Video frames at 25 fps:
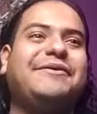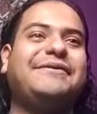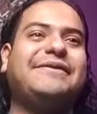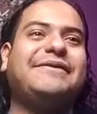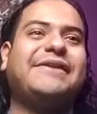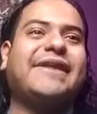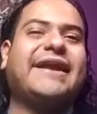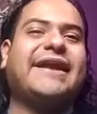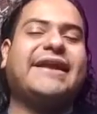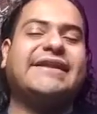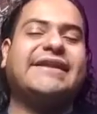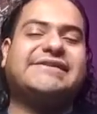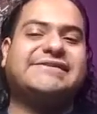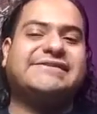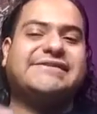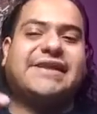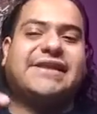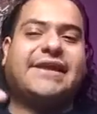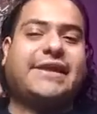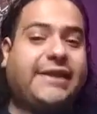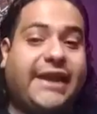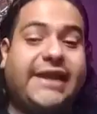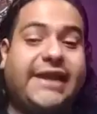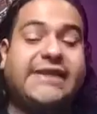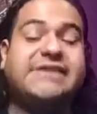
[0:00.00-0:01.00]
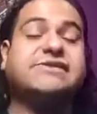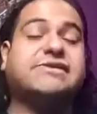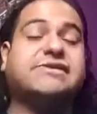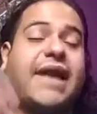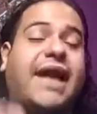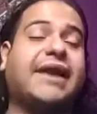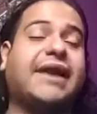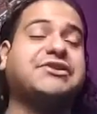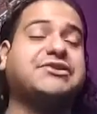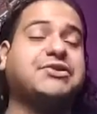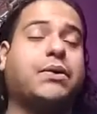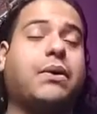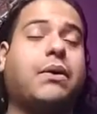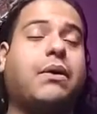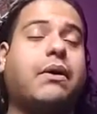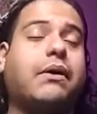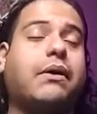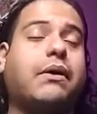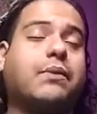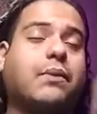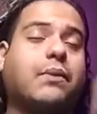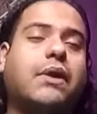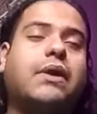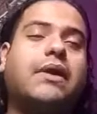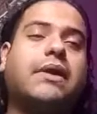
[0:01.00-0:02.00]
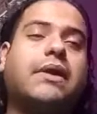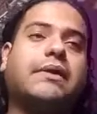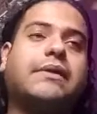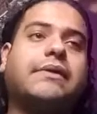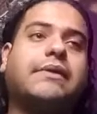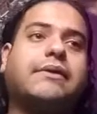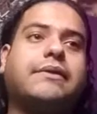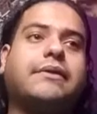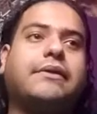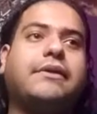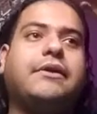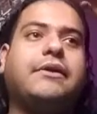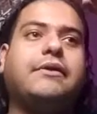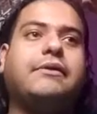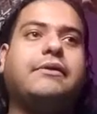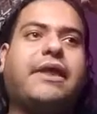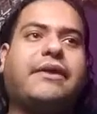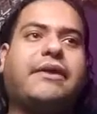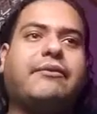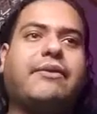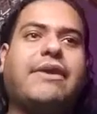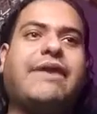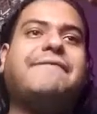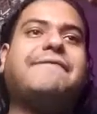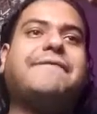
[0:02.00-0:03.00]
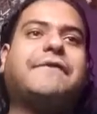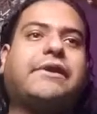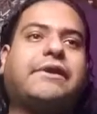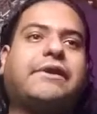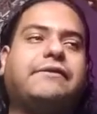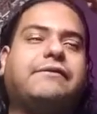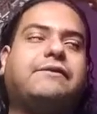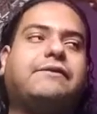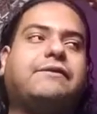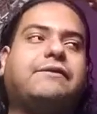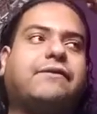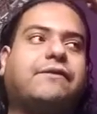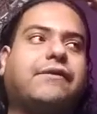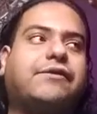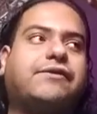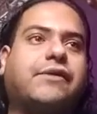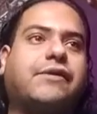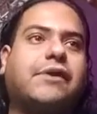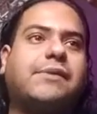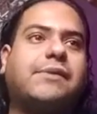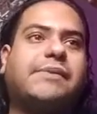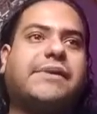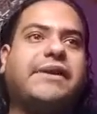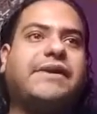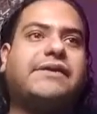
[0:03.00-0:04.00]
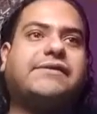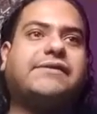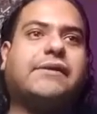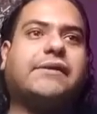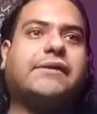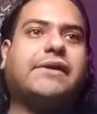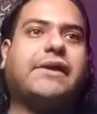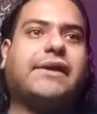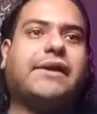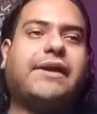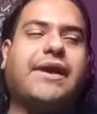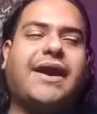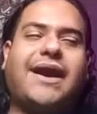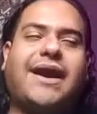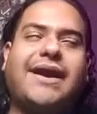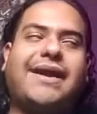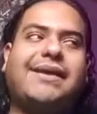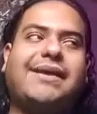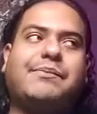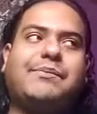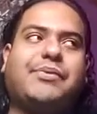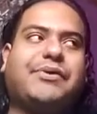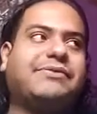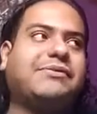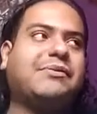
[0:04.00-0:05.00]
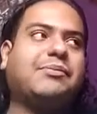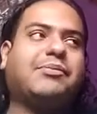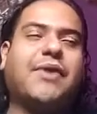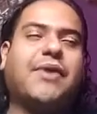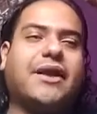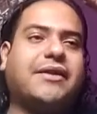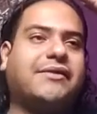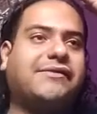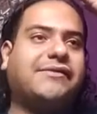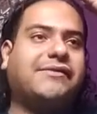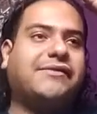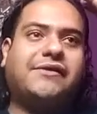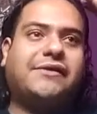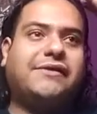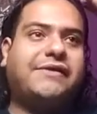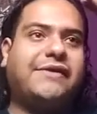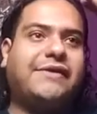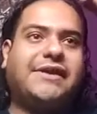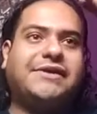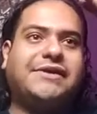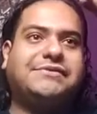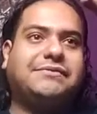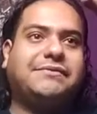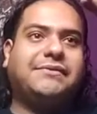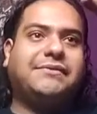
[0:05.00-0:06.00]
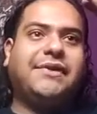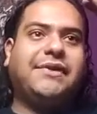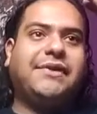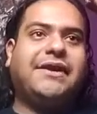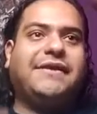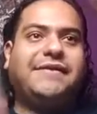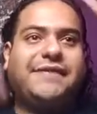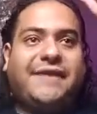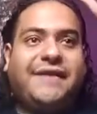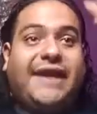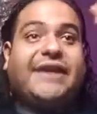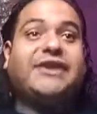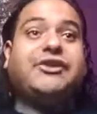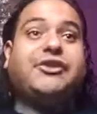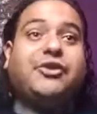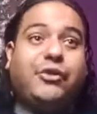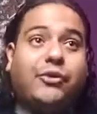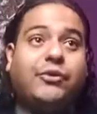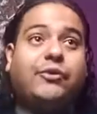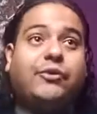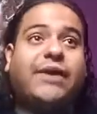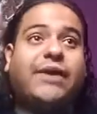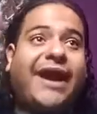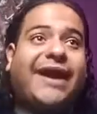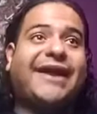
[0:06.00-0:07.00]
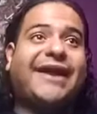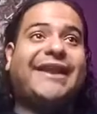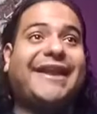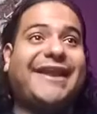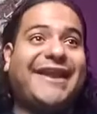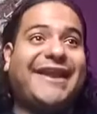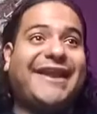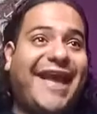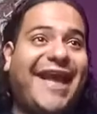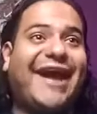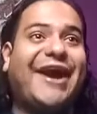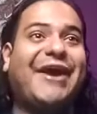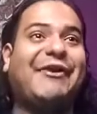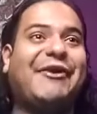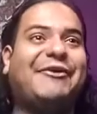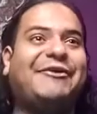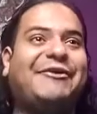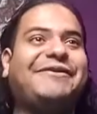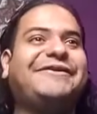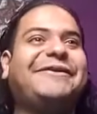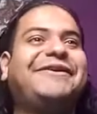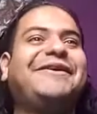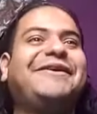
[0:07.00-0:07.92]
Like it's actual hard work. You know, like when I freaking first started playing guitar, like I didn't put the practice in that I do kind of now.